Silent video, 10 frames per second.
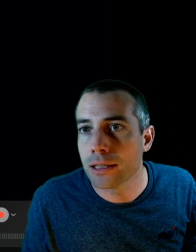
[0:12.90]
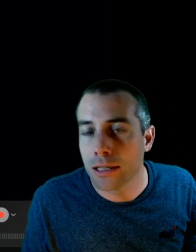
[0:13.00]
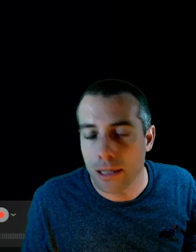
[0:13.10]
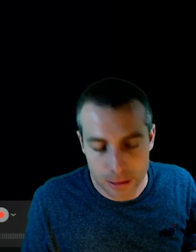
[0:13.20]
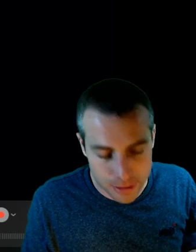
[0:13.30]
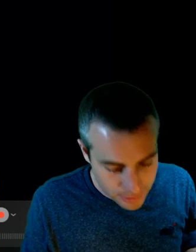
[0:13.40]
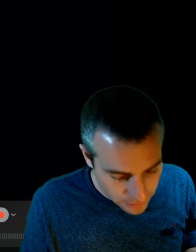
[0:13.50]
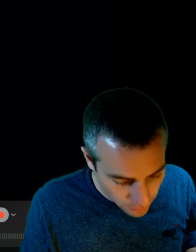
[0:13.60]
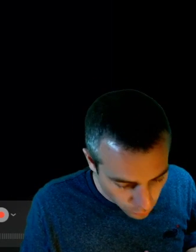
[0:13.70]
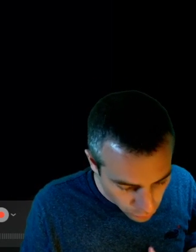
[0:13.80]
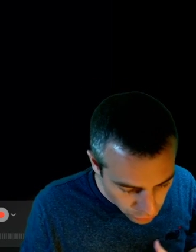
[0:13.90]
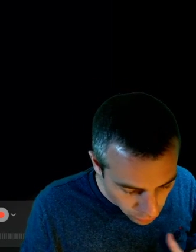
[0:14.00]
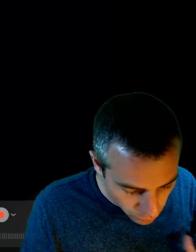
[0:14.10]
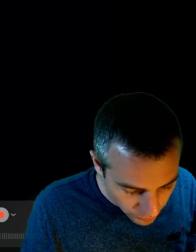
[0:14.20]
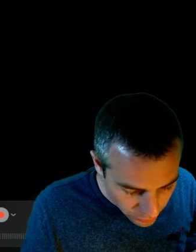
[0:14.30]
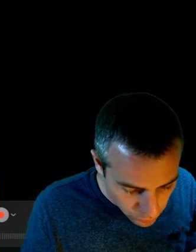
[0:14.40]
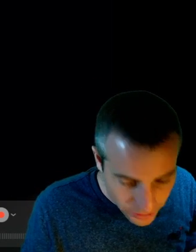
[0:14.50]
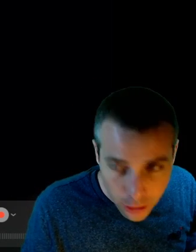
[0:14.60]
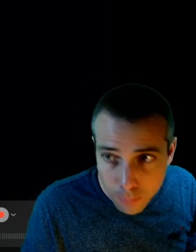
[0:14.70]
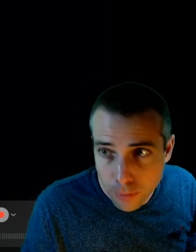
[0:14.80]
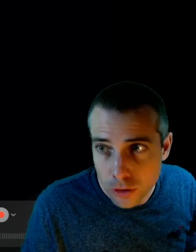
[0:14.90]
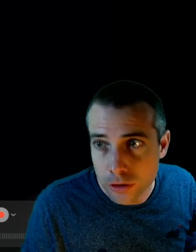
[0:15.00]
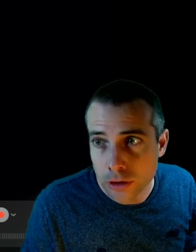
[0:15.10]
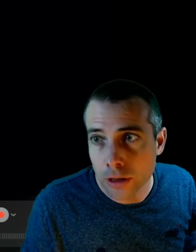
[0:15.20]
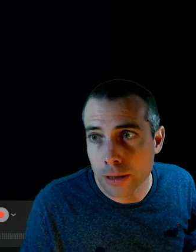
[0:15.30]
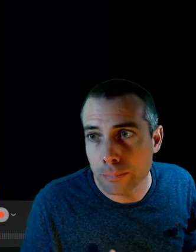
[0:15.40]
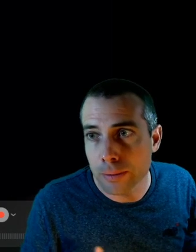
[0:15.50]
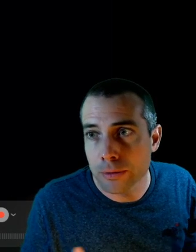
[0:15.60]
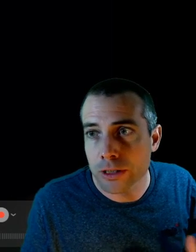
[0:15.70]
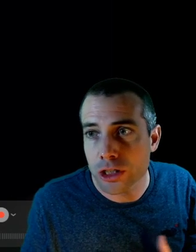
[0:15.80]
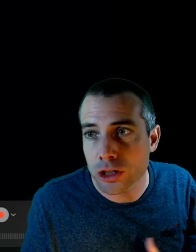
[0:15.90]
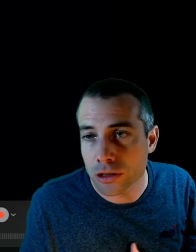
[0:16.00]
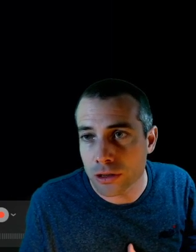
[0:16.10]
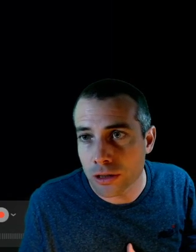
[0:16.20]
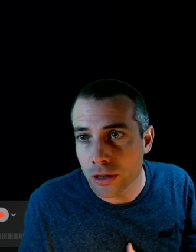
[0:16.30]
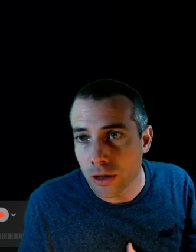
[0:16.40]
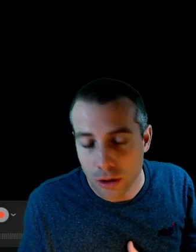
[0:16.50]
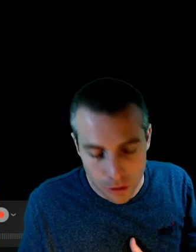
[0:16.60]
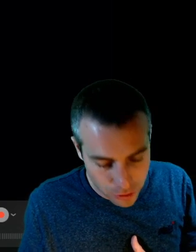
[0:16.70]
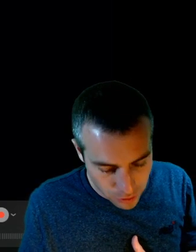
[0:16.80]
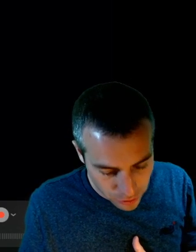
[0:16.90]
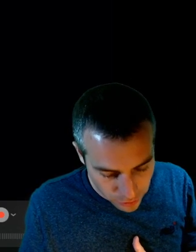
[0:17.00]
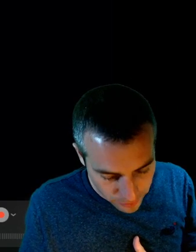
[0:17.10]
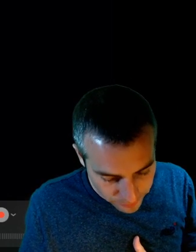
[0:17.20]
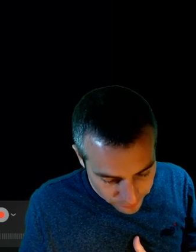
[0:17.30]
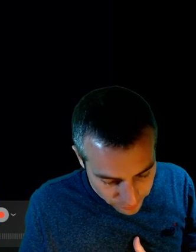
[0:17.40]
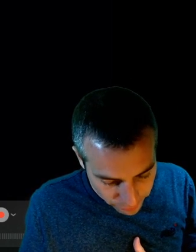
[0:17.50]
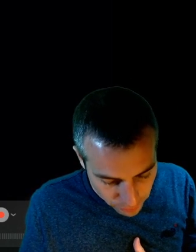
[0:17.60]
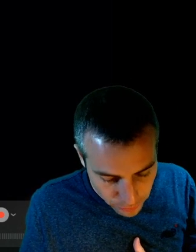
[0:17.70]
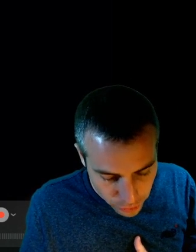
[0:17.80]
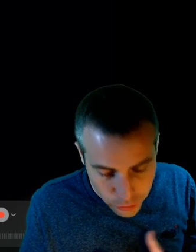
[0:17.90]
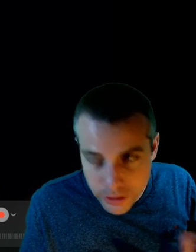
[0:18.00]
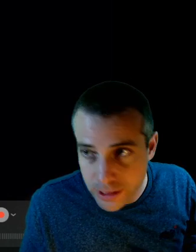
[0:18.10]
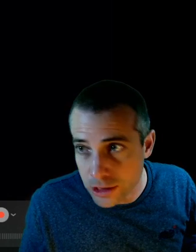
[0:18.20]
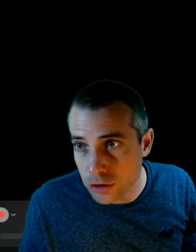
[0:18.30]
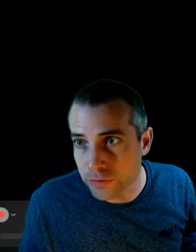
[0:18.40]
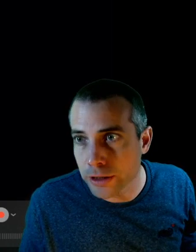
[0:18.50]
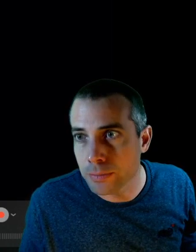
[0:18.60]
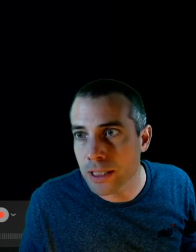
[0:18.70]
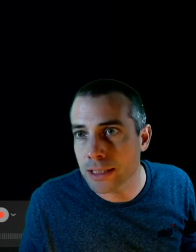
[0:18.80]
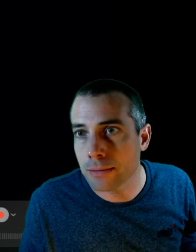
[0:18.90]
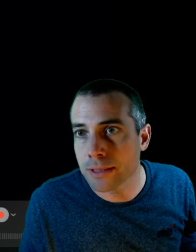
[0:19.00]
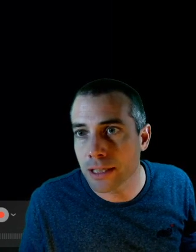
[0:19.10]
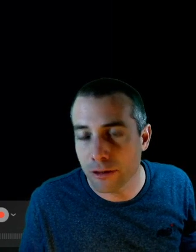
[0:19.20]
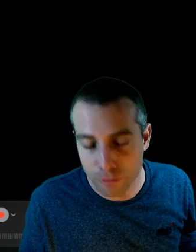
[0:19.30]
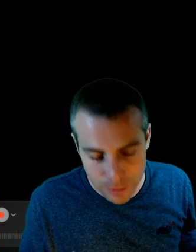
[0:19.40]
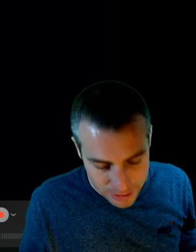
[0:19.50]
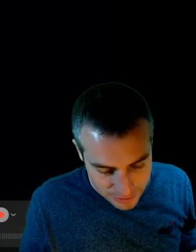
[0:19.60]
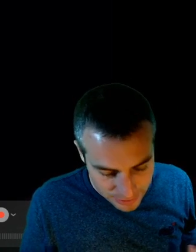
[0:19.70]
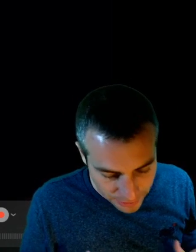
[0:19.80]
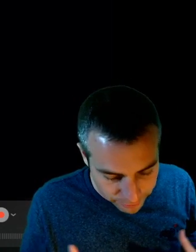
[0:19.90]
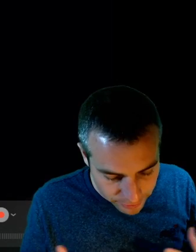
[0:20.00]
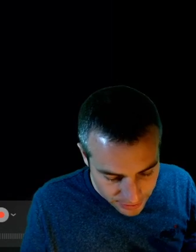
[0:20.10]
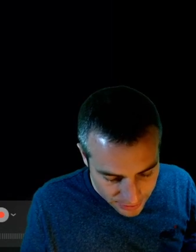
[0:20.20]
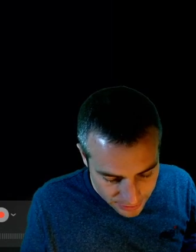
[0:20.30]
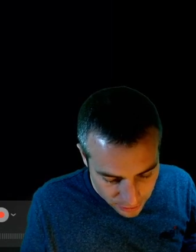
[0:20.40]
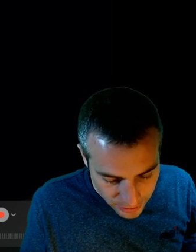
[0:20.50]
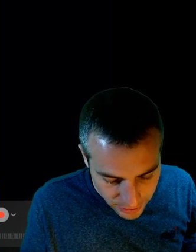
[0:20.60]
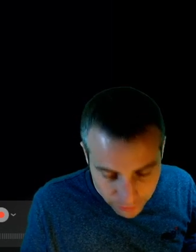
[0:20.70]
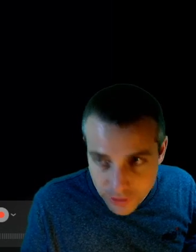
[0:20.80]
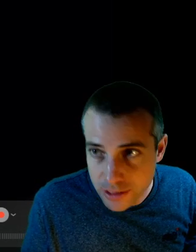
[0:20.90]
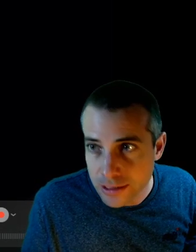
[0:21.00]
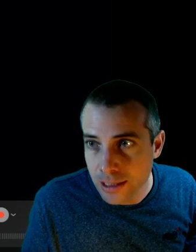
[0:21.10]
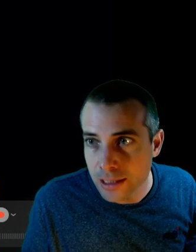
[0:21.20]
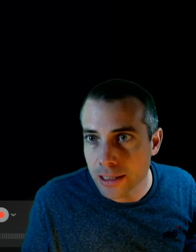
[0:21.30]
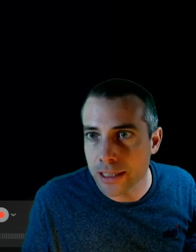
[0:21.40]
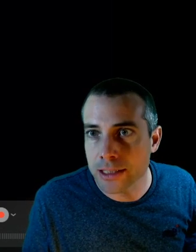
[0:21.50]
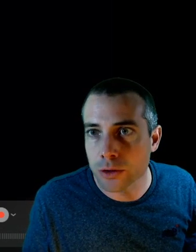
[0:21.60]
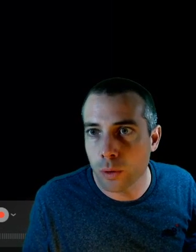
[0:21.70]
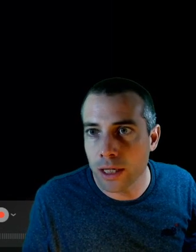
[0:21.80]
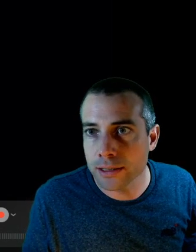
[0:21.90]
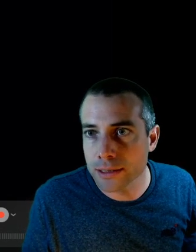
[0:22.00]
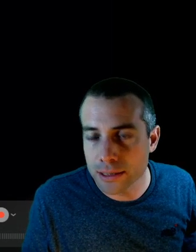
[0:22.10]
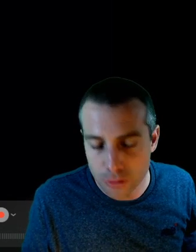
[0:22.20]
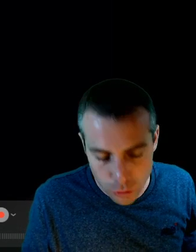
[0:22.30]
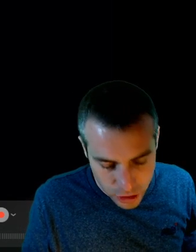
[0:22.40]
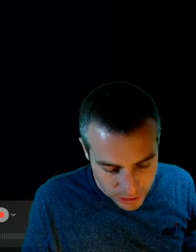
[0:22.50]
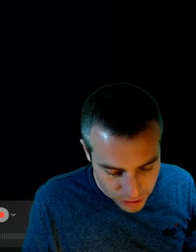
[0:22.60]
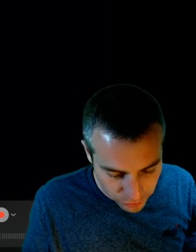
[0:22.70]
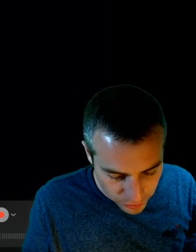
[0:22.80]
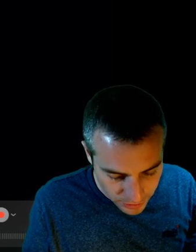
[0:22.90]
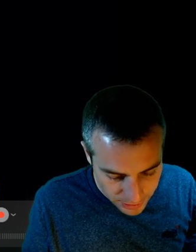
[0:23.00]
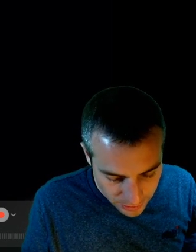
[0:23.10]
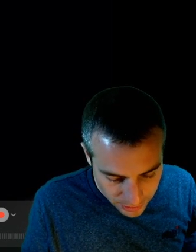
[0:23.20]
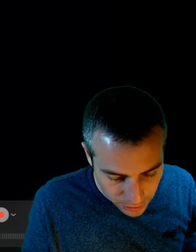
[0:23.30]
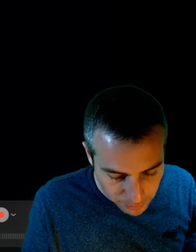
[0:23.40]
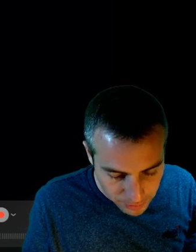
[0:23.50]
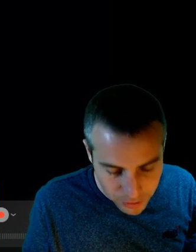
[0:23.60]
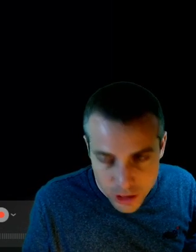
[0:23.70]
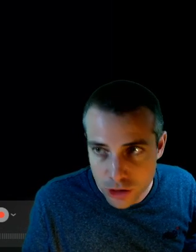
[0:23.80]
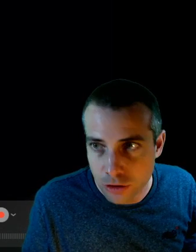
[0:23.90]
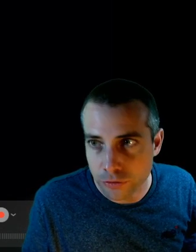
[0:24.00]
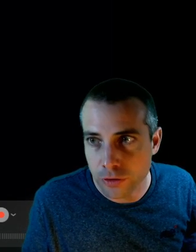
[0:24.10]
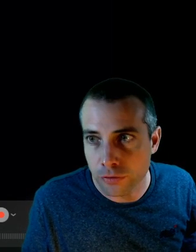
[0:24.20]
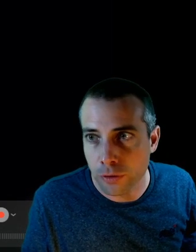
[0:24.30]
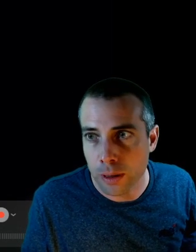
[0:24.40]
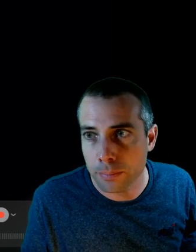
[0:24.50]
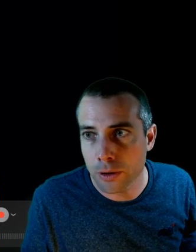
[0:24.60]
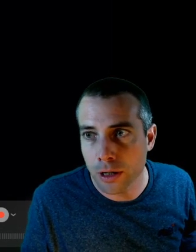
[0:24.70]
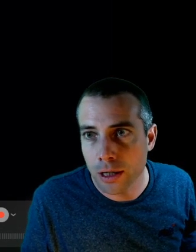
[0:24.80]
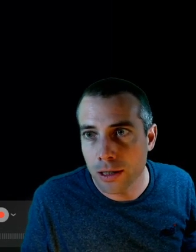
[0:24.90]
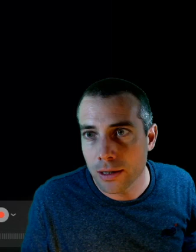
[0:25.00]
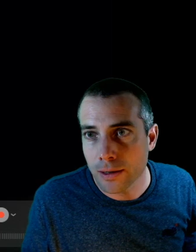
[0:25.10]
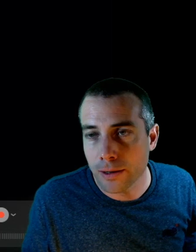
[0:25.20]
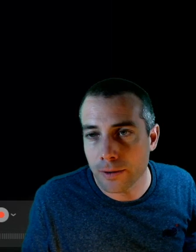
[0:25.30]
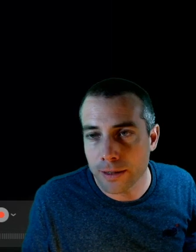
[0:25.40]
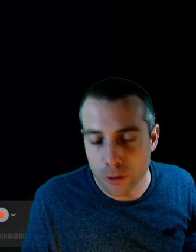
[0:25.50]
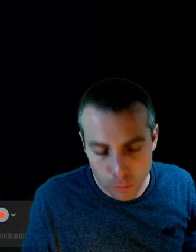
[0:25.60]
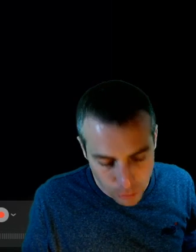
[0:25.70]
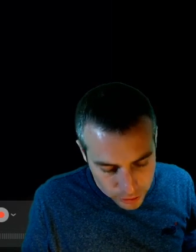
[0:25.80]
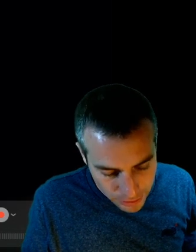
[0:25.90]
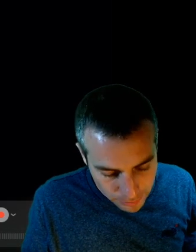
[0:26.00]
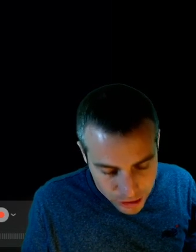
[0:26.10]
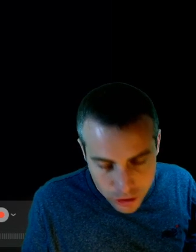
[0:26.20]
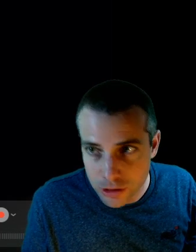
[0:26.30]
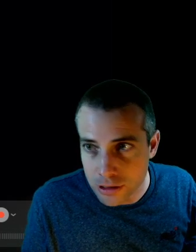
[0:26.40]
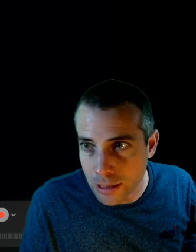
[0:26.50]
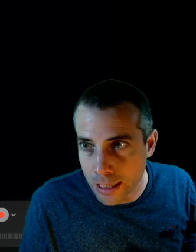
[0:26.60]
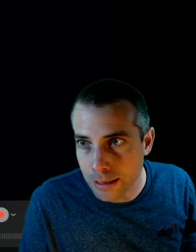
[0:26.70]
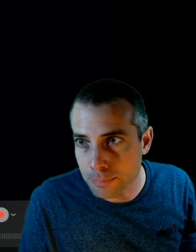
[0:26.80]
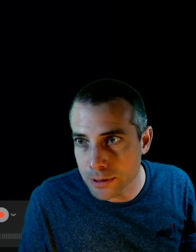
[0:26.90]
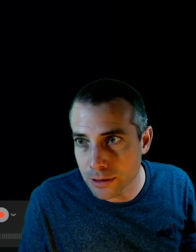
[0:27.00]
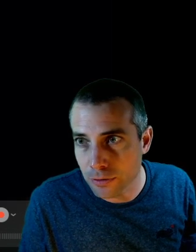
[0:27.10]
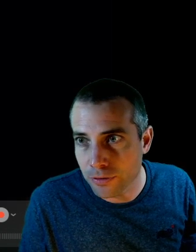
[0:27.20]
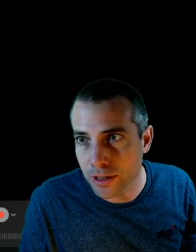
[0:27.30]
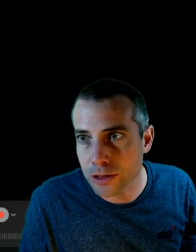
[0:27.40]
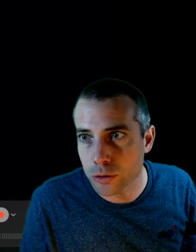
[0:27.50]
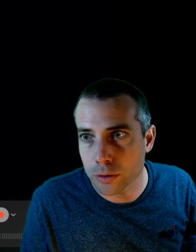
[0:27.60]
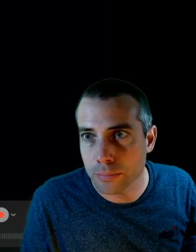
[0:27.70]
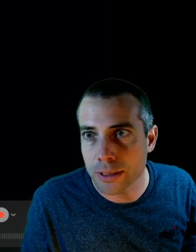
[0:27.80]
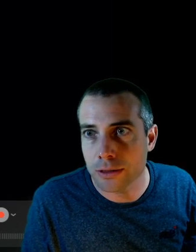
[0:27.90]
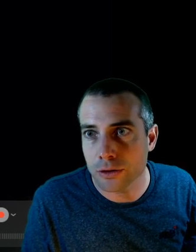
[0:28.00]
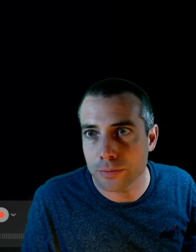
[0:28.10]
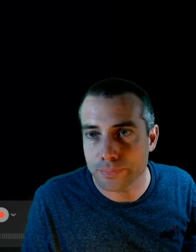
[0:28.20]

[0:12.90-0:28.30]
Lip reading: And this is also a way to decouple the implementation from the usage of the object themselves, because since everything is an interface, it's quite easy to change, for instance, the implementation of the variable in your model by just adapting the factory method.